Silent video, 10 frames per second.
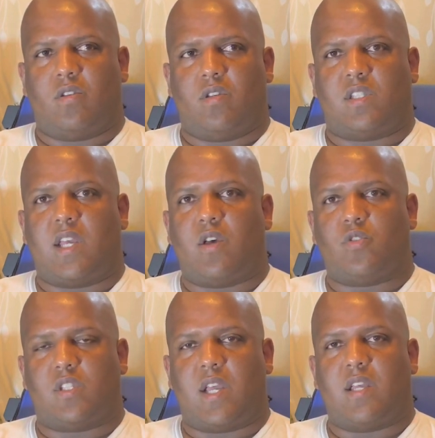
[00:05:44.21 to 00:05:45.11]

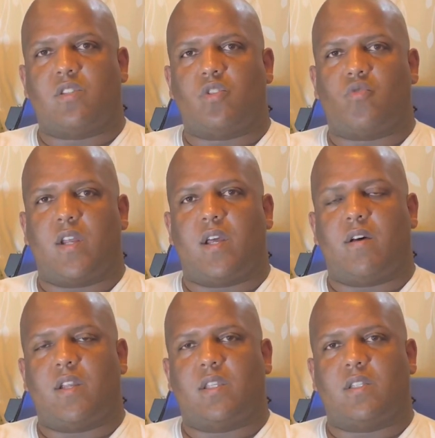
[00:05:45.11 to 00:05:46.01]
sales tends to dry
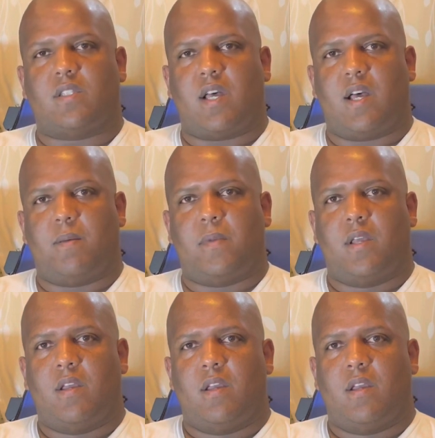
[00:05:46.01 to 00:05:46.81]
down at this time